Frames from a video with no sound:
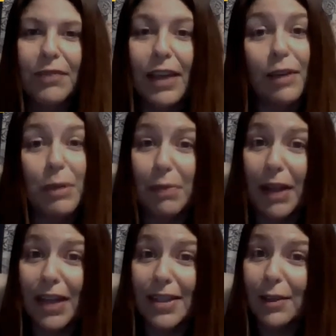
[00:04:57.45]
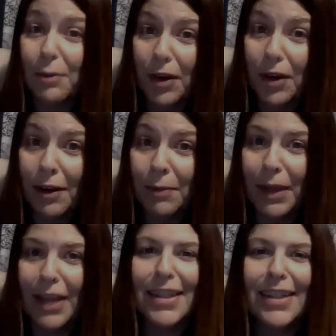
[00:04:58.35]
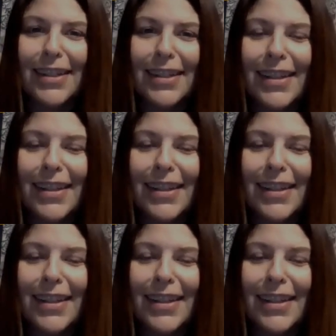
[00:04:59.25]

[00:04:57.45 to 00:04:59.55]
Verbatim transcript: they could be pleasant or unpleasant.